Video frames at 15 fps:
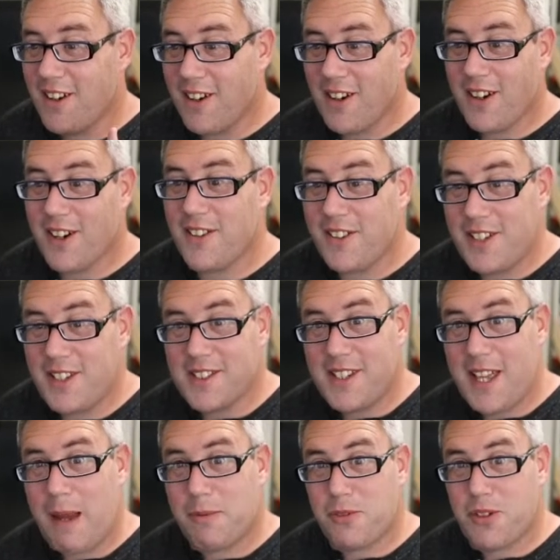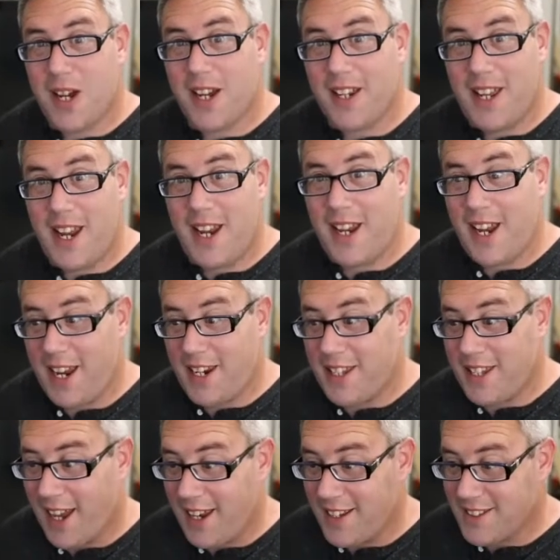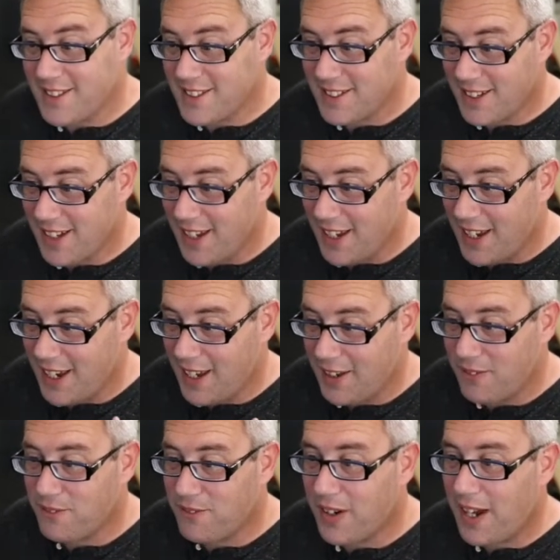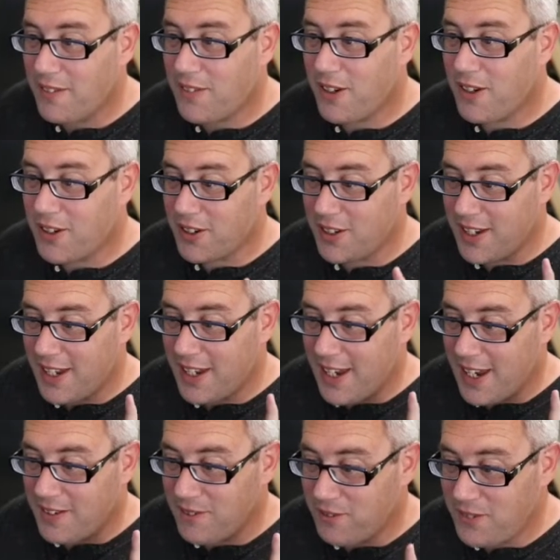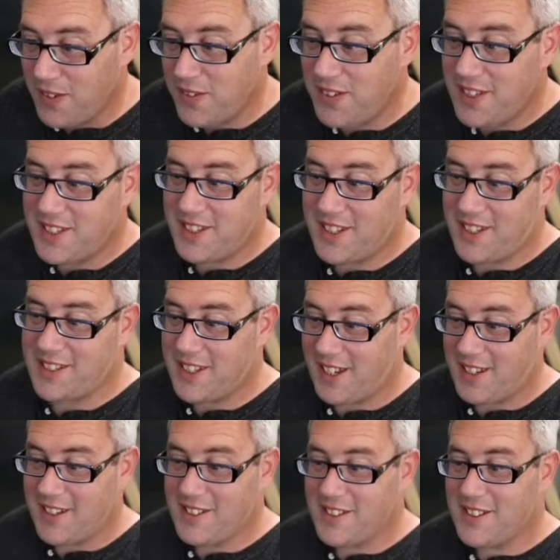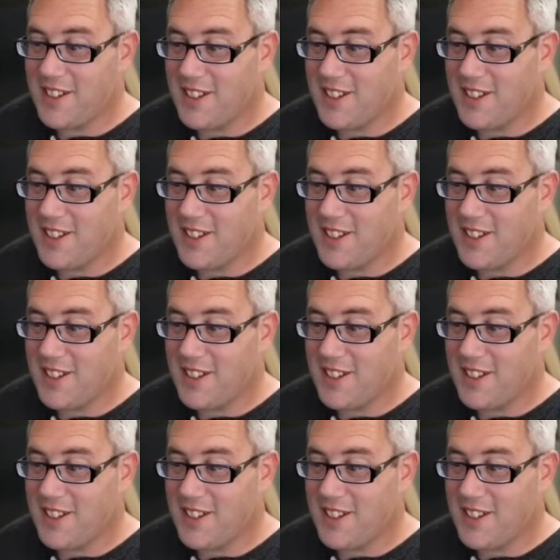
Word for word: on the Snapdragon eight eighty-eight and five hundred fifty-six seconds